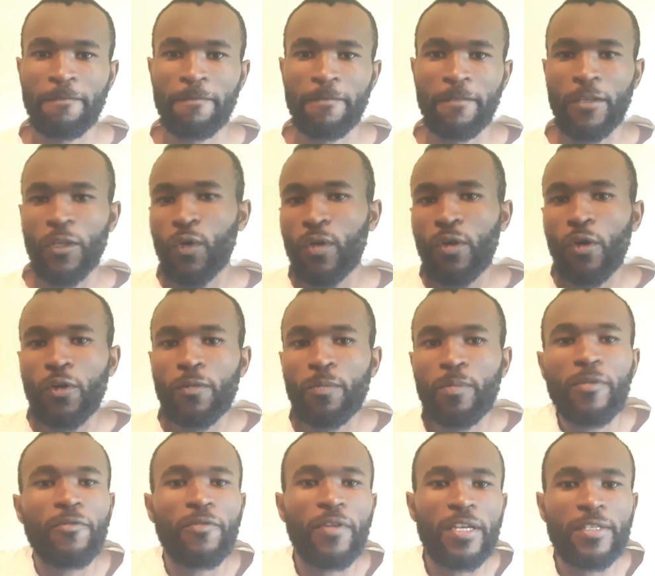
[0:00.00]
you'll not
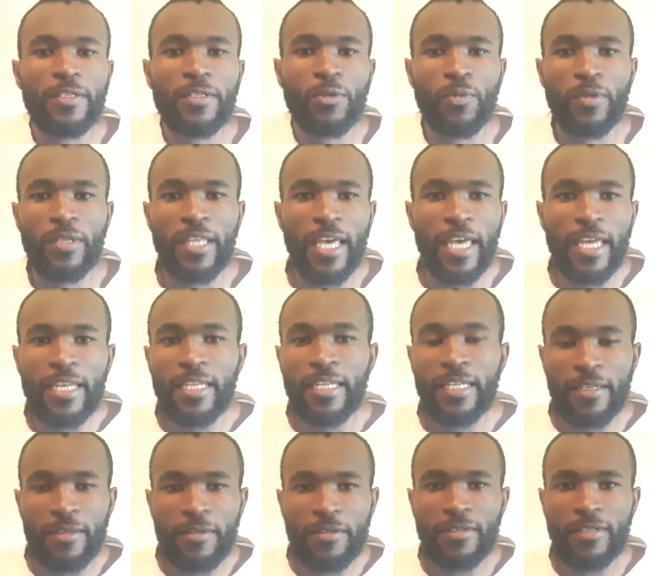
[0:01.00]
be faced with
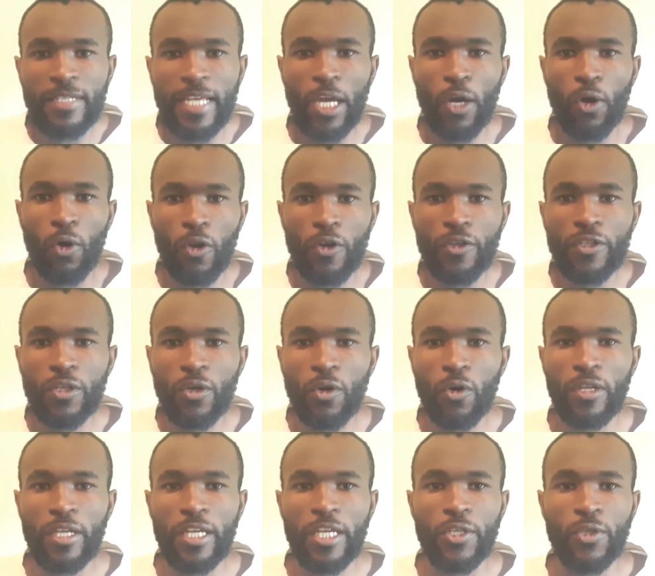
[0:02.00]
any
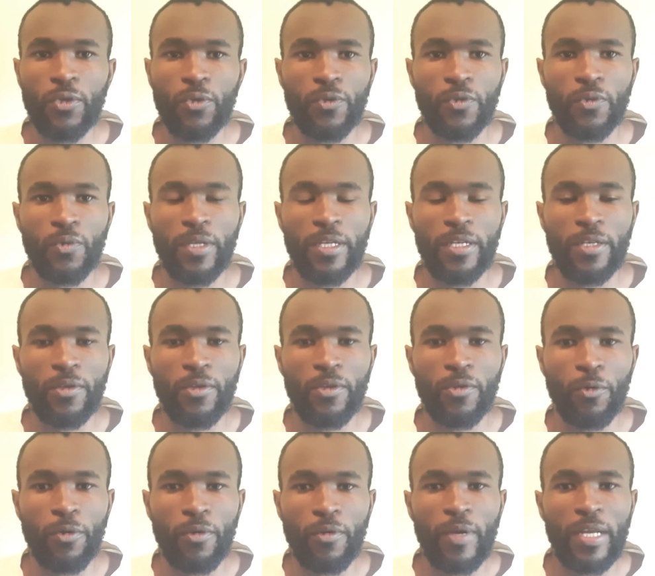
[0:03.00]
psychological issues
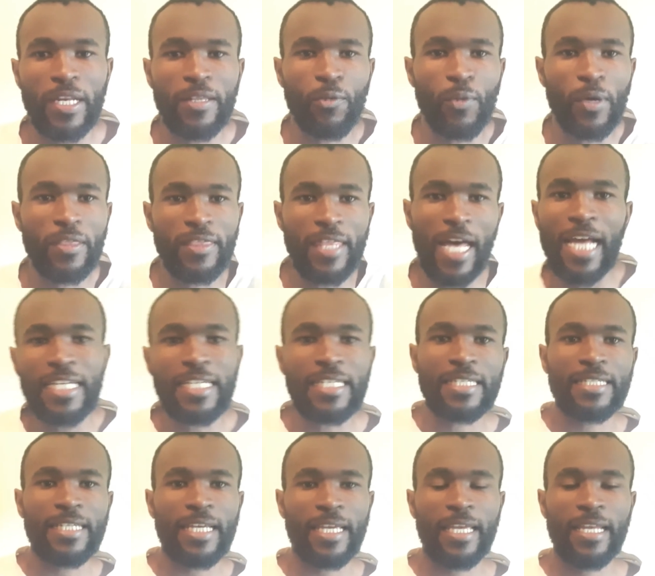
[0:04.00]
when that is
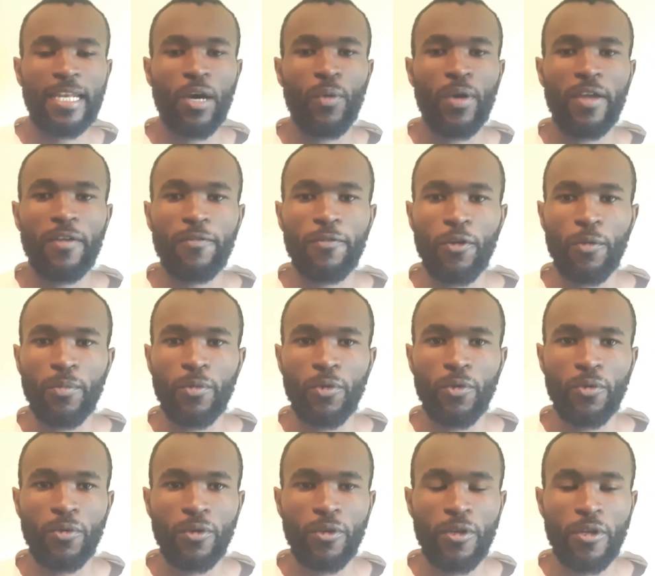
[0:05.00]
taken away from
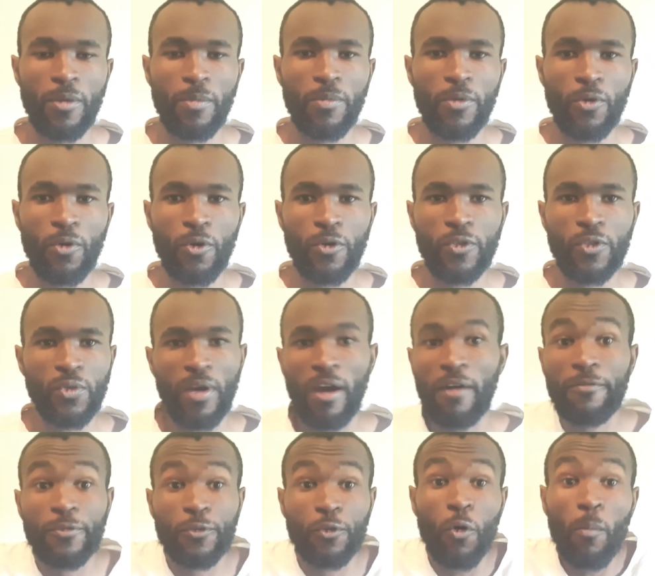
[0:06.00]
you, because you
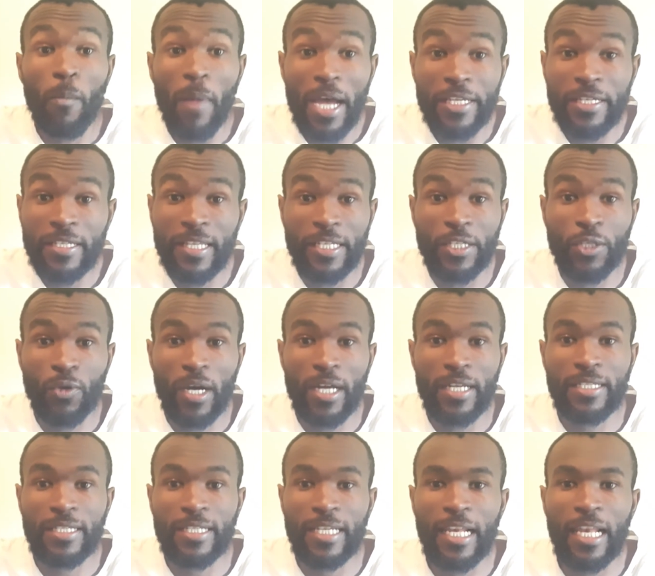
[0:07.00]
have so much that you can
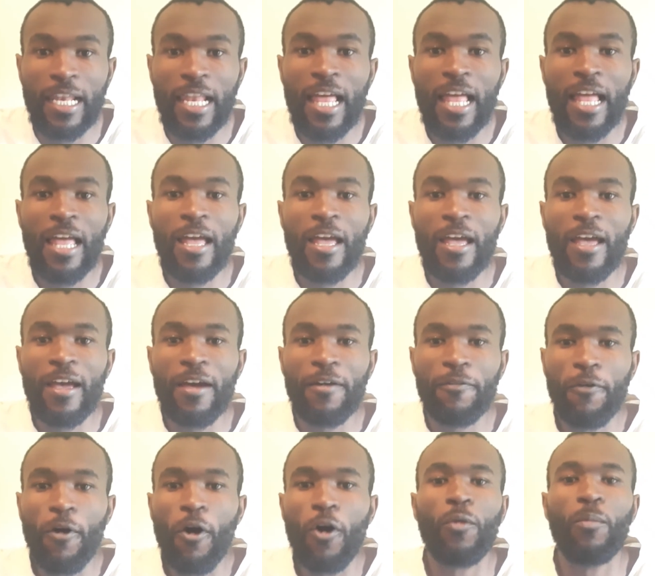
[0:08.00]
still
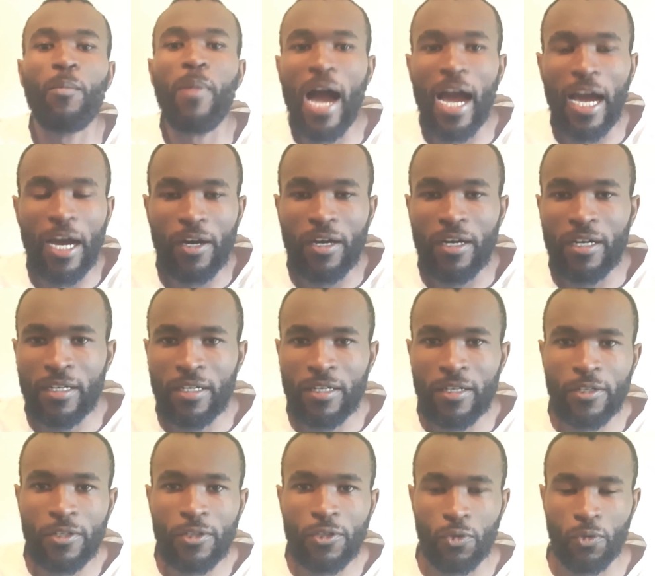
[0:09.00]
fall back
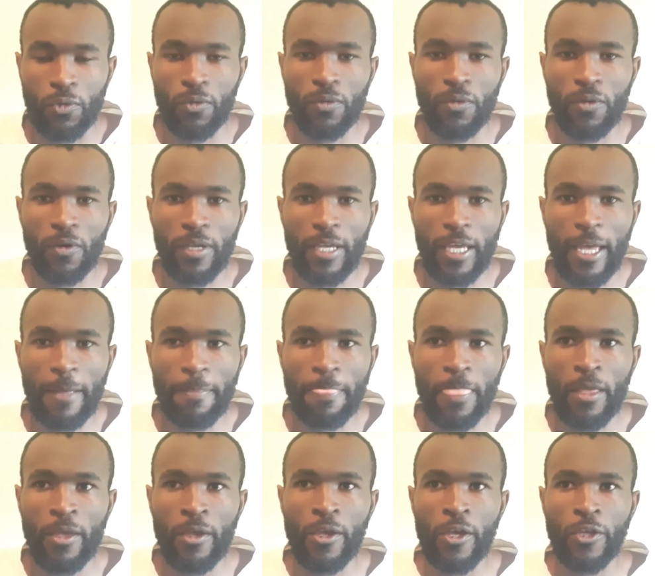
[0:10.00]
to. Okay,
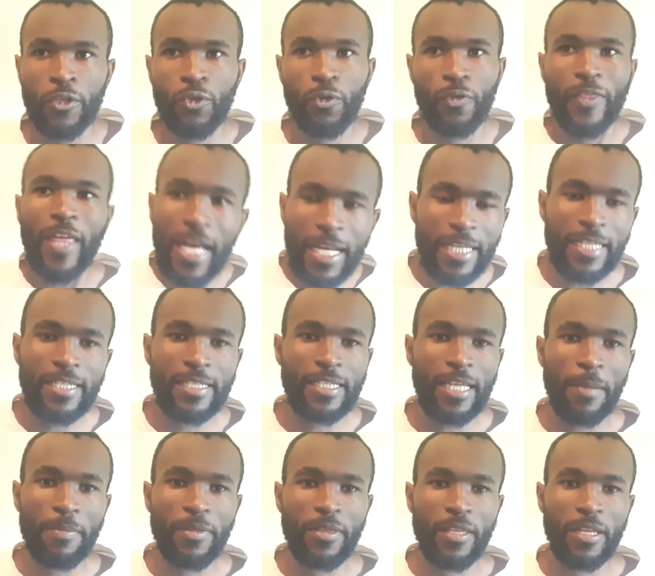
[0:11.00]
so that is
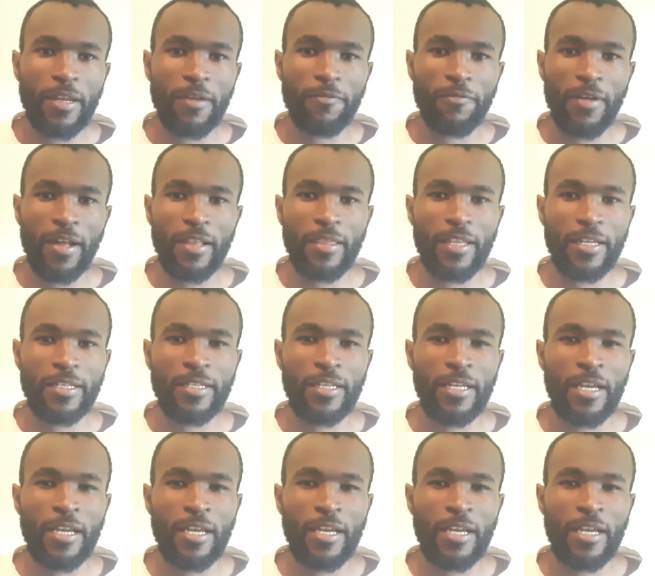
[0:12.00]
something that I felt that